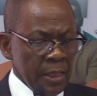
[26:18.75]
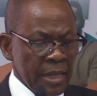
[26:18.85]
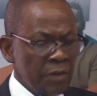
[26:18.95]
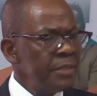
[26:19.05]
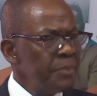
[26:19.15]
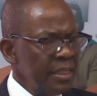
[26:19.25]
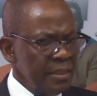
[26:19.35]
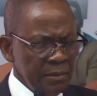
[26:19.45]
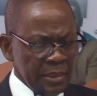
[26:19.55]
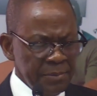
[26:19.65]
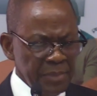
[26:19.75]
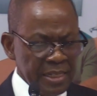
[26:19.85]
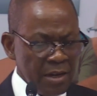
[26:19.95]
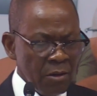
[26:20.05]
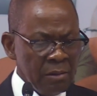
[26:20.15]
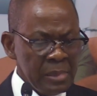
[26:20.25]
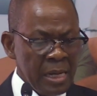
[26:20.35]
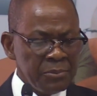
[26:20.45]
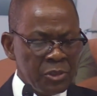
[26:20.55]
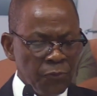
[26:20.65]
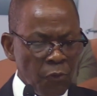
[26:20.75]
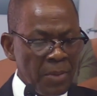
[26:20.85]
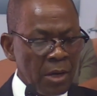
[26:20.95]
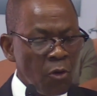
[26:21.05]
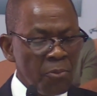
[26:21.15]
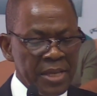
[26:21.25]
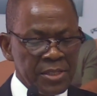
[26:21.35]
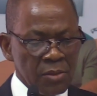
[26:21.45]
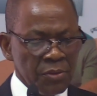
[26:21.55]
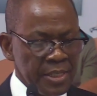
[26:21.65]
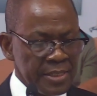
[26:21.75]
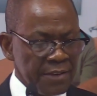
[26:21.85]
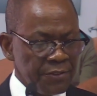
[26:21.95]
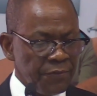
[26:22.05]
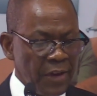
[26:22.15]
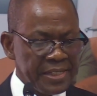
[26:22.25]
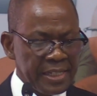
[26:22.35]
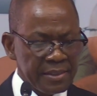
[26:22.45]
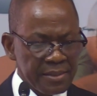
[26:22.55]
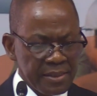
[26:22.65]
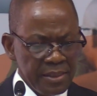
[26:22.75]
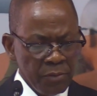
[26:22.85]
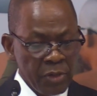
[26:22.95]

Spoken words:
Now let me now come to formal comments on the survey findings.